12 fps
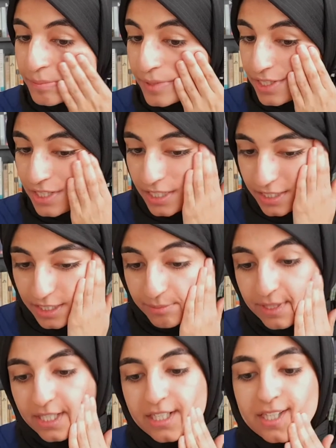marking that
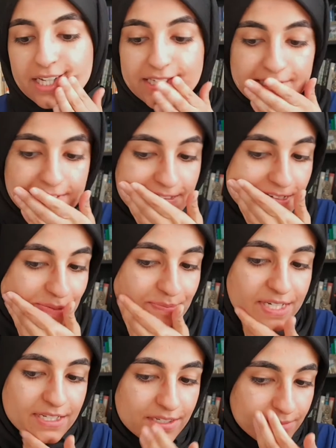my glasses has
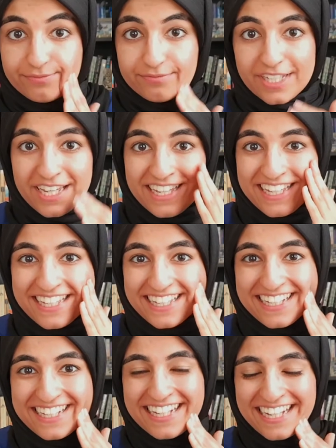made.
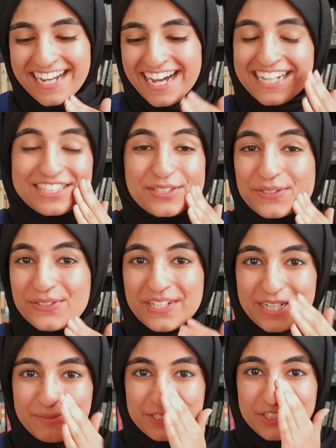I don't know
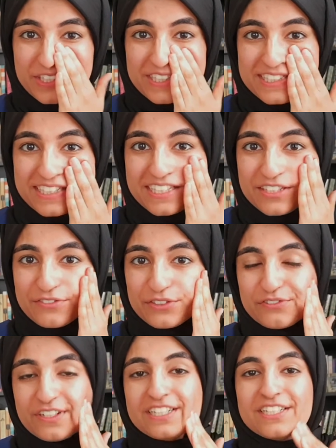how much you could see in the
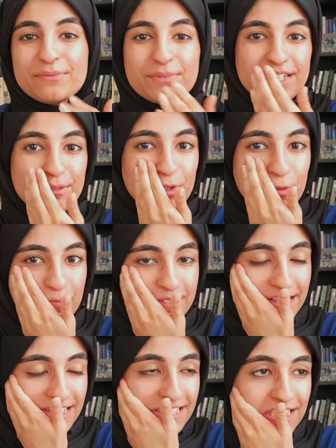viewfinder, but I'm
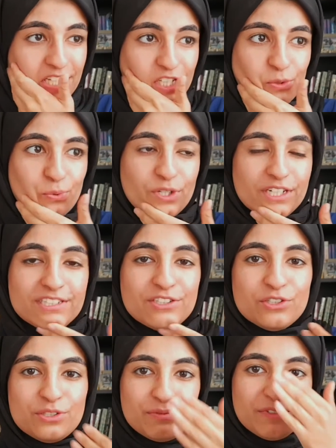hoping that this is not the worst
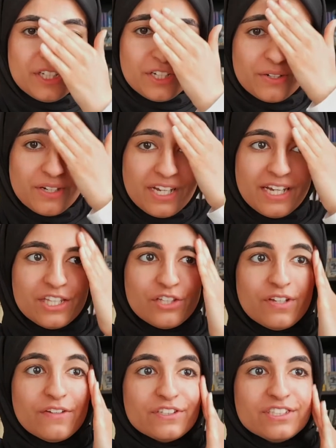YouTube video
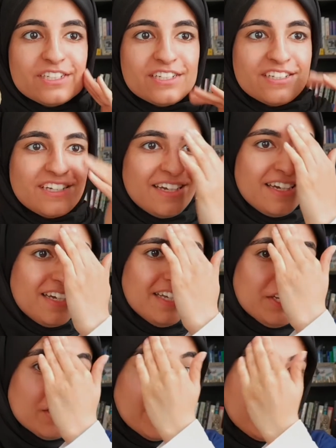you've ever seen
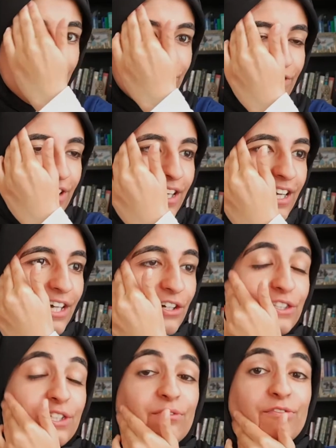in your life. And
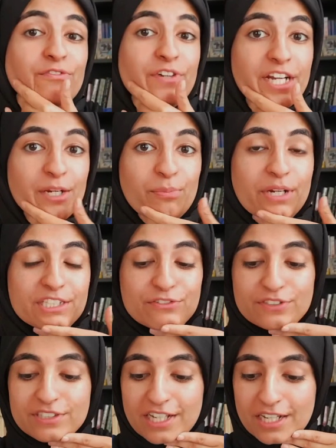also, I'm very pressed
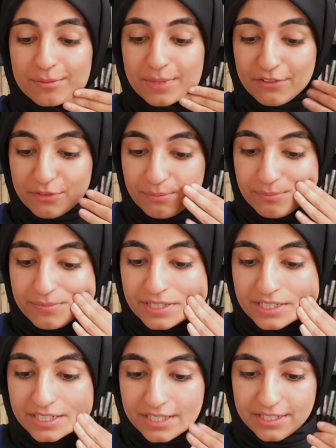for time. I have
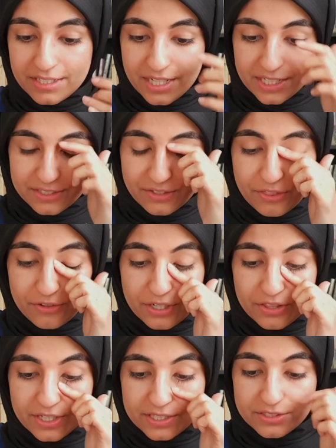1,000,003
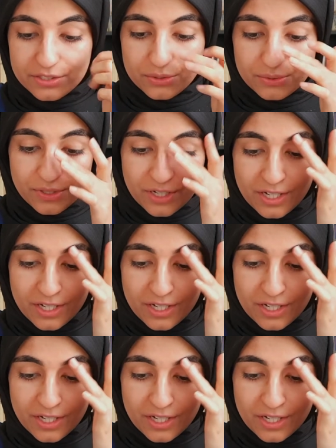things to do.